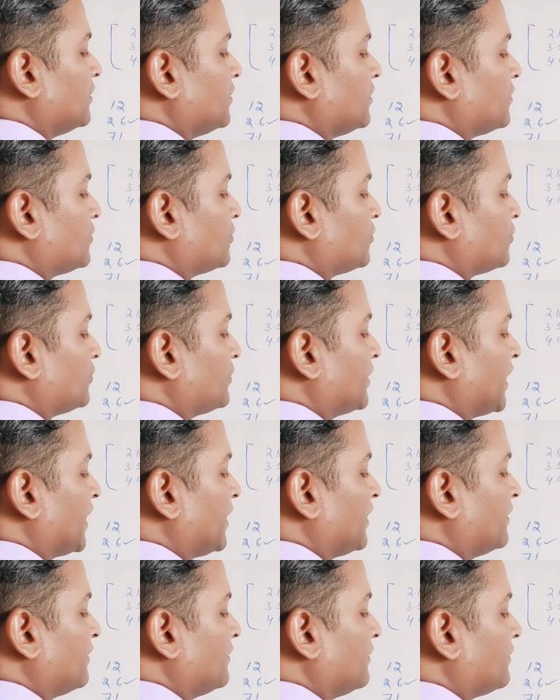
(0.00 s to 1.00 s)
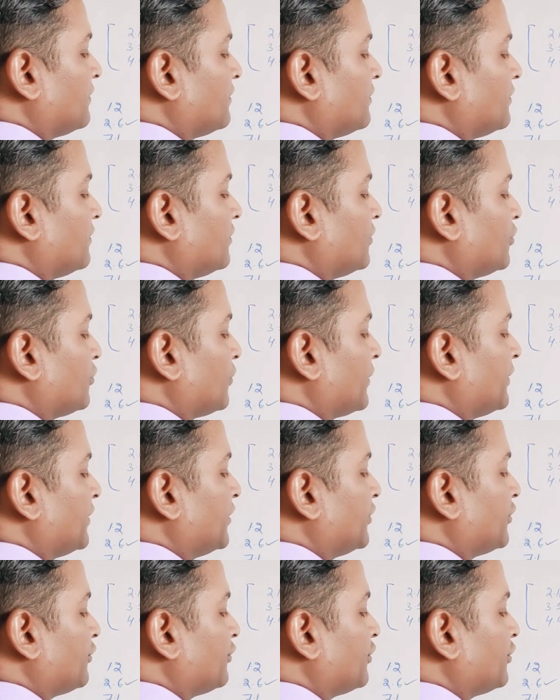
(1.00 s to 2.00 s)
So 10, 20,
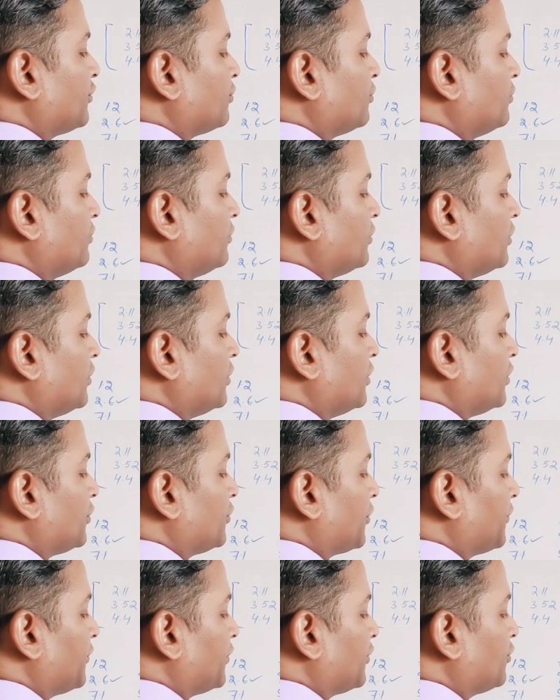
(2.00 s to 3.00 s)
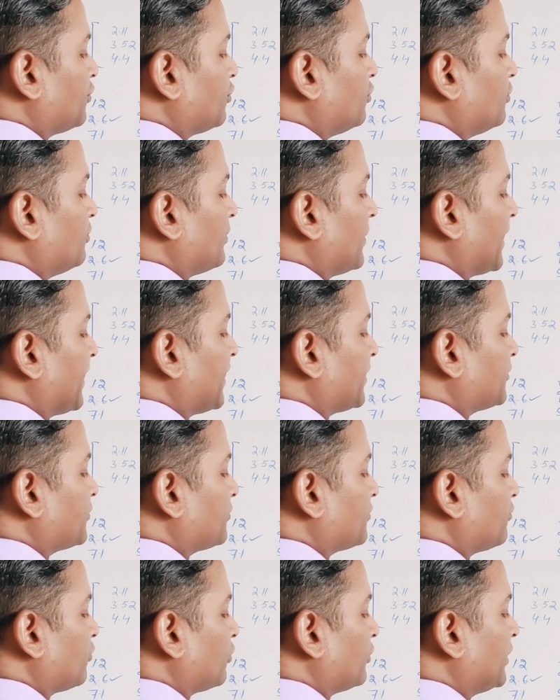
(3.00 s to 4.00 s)
22. 22 minus
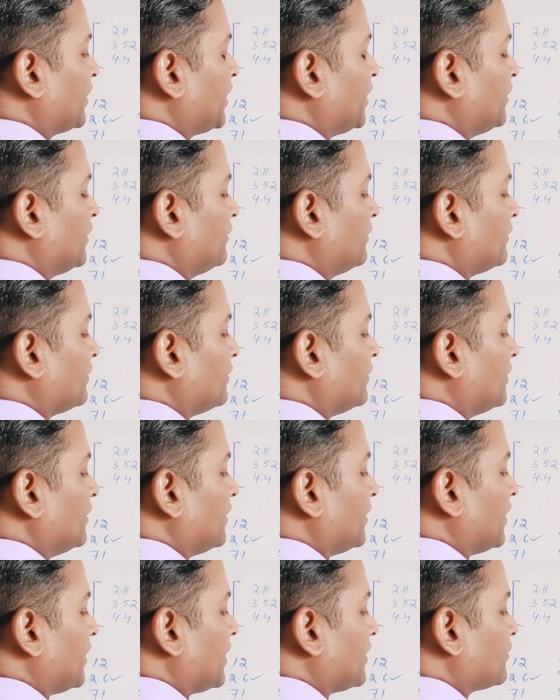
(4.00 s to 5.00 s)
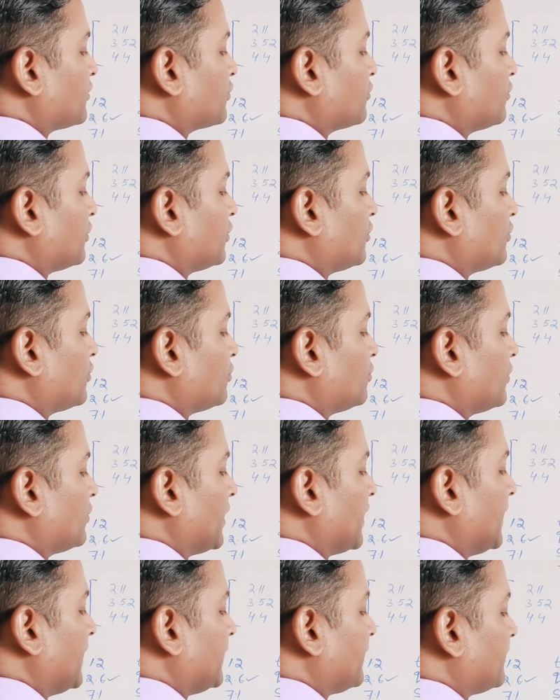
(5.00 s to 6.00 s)
14 is equal to
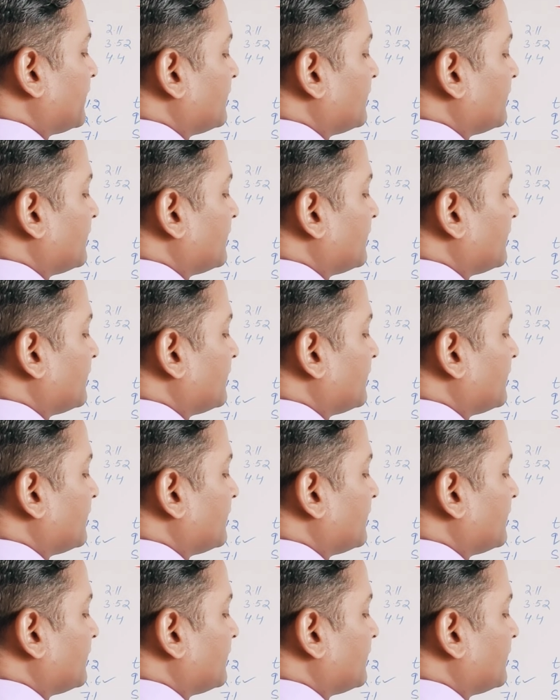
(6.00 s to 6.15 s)
8.